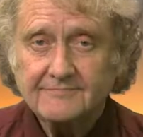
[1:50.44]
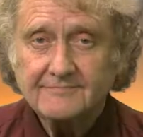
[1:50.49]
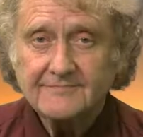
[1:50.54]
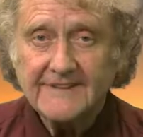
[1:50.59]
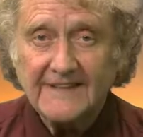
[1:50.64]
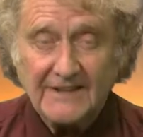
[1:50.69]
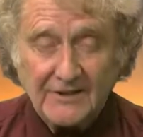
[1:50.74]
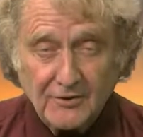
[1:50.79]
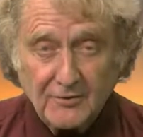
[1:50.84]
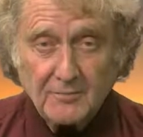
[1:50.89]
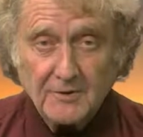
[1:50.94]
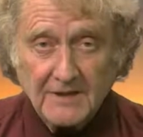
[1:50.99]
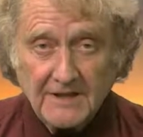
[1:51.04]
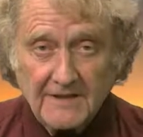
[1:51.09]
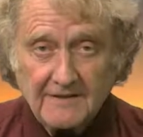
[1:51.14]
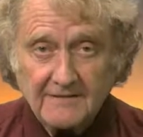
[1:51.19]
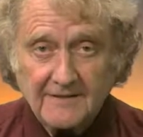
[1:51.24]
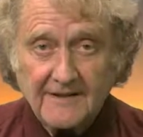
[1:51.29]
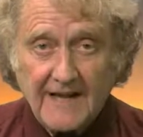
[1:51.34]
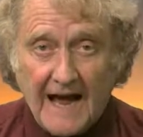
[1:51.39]
Can you
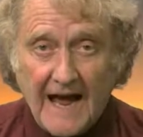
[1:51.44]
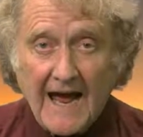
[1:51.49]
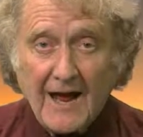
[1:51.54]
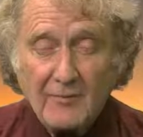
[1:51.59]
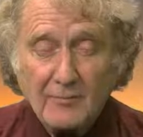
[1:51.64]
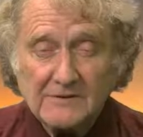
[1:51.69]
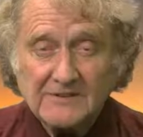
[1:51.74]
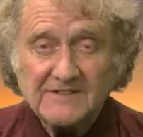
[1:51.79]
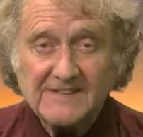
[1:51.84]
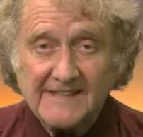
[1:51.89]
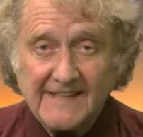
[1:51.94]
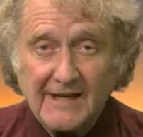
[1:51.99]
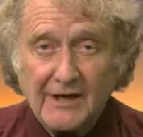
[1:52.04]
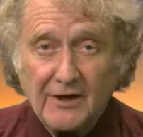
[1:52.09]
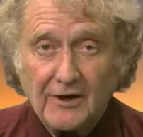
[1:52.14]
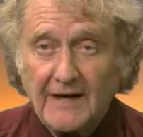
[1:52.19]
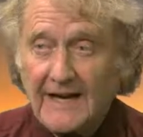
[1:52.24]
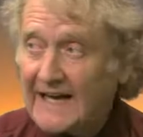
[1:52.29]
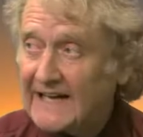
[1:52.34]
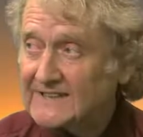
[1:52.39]
believe it? I was
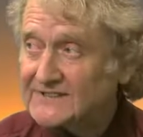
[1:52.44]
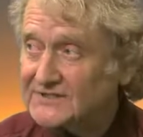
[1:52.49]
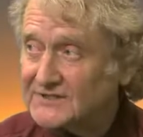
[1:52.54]
there at